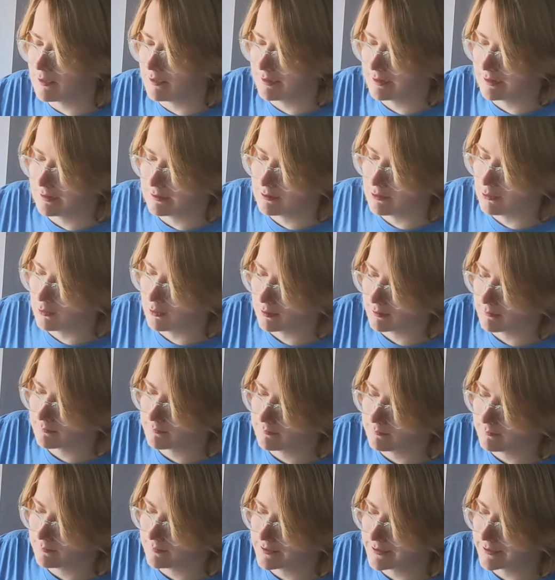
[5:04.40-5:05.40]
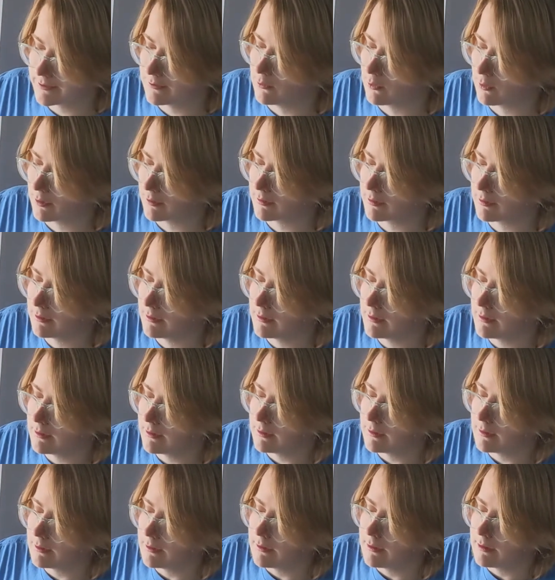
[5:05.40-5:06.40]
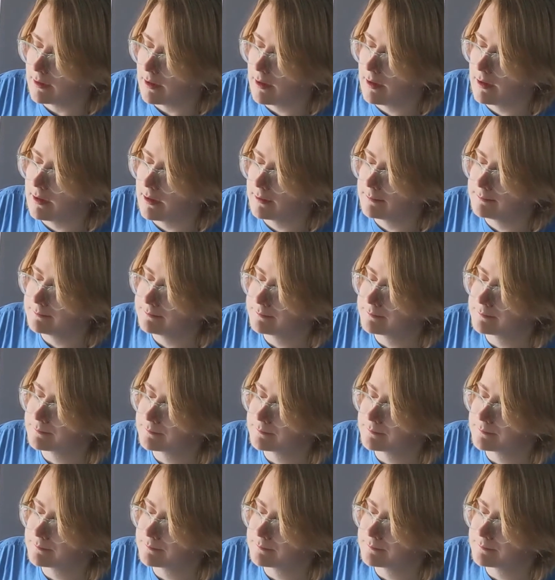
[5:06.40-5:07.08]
calling it gourd. It's a gourd. But